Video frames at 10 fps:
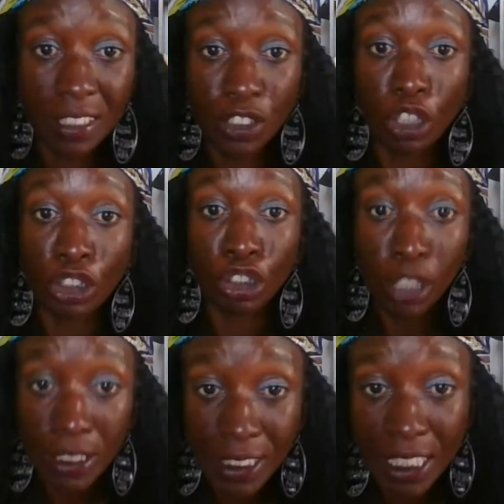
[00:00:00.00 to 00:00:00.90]
Start
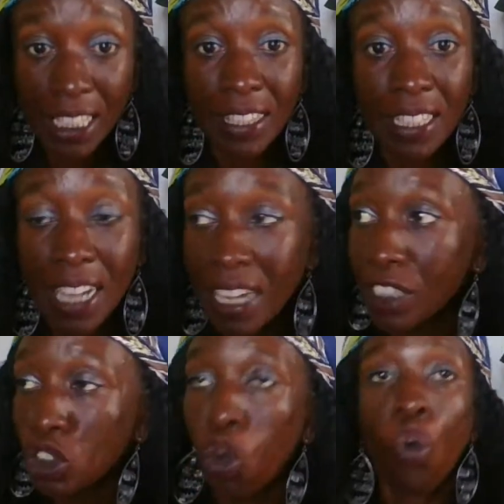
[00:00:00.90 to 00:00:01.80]
trusting the
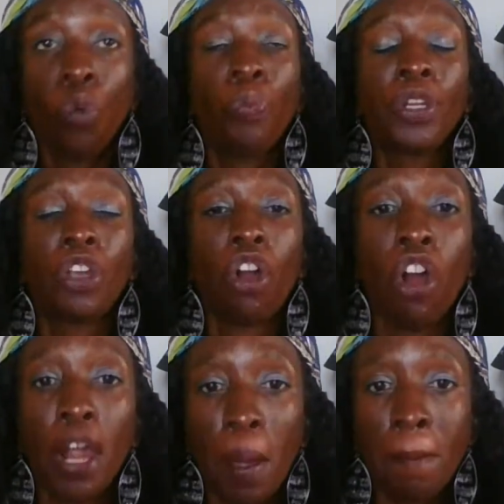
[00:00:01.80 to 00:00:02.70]
guidance. Open your
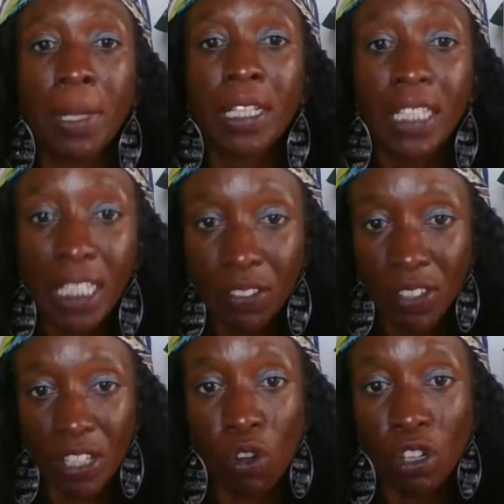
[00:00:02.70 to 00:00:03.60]
heart and believe
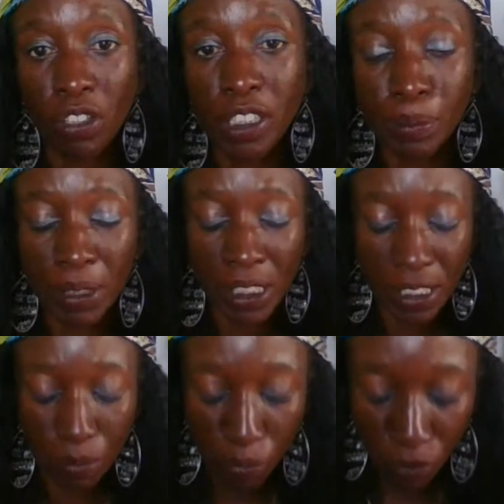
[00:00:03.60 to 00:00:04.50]
in all of this,
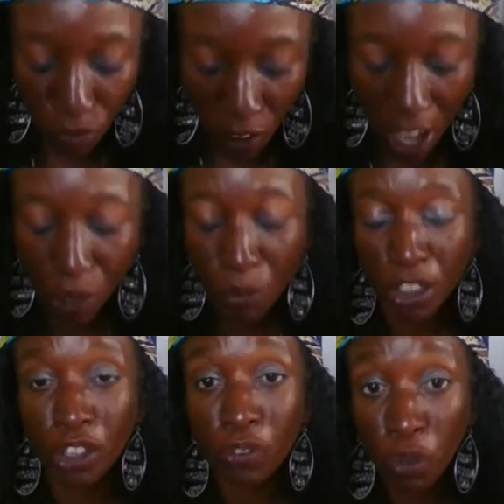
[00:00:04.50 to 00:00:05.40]
because
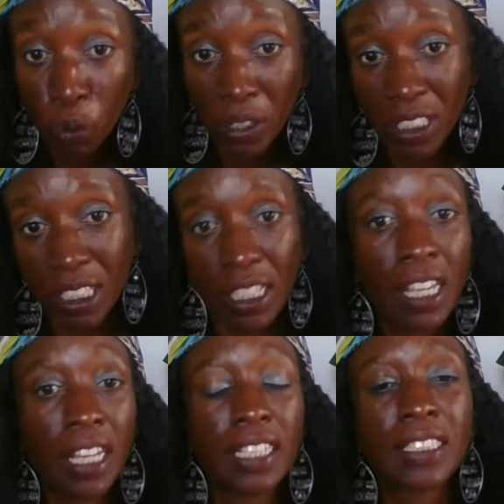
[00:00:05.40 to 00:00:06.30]
following through with it
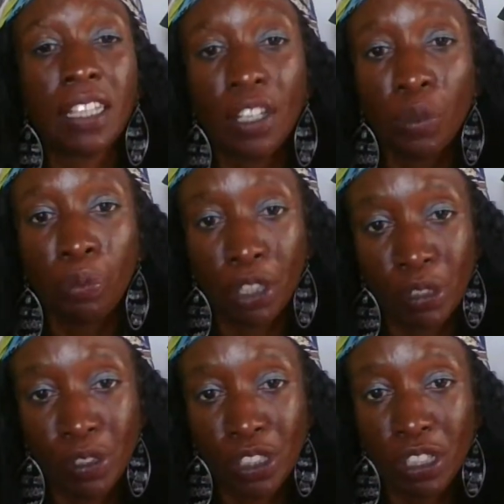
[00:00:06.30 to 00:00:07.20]
is going to bring
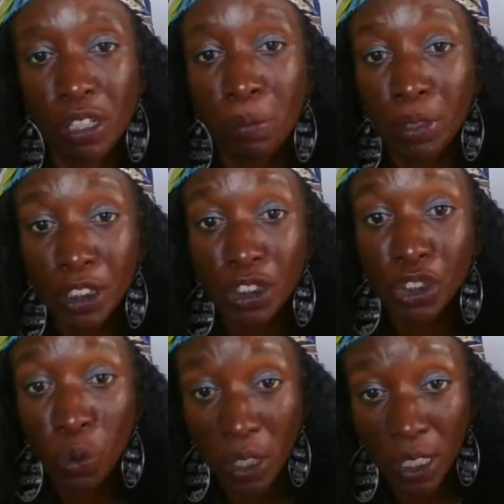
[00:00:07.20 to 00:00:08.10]
you to your complete
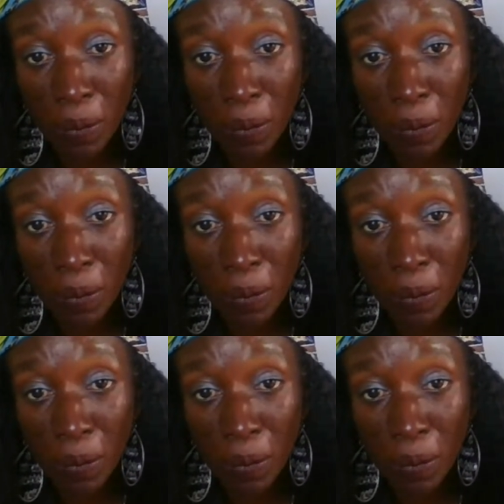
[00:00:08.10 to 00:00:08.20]
joy.